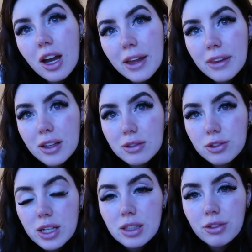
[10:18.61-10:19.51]
in the
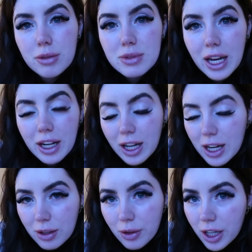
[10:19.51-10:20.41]
dressing room saying like I
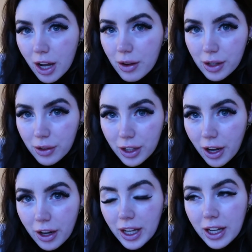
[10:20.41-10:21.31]
don't want to go, I don't want to
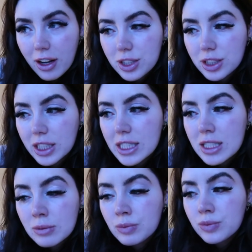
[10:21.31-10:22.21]
go, like I can't do this.
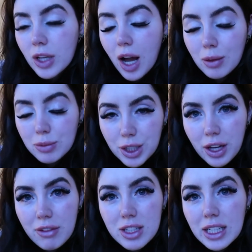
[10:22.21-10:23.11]
I'm so
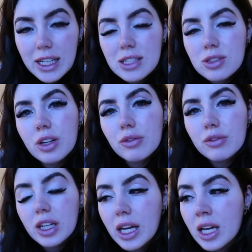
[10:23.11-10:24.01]
nervous, like it's not even
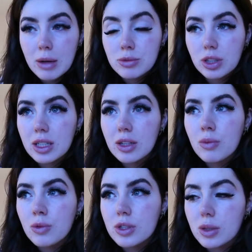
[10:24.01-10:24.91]
funny. I'm struggling
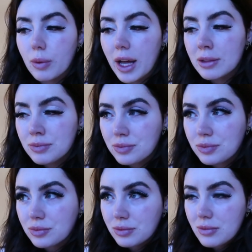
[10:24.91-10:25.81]
on what to wear
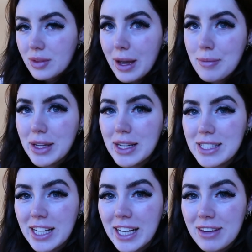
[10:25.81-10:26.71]
because
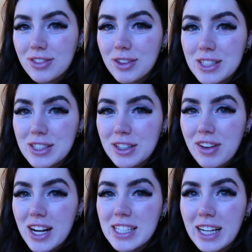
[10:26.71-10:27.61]
it's like an influencer
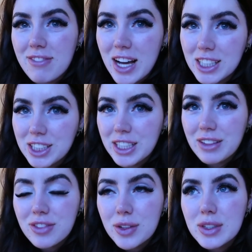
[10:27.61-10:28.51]
event, it's like a fashion
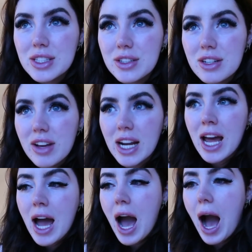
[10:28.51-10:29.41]
influencer event
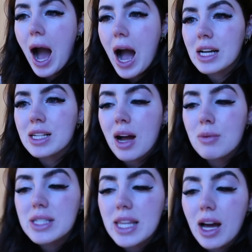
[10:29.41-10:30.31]
and I
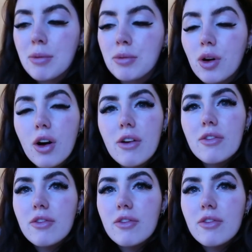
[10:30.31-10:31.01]
would say that I'm not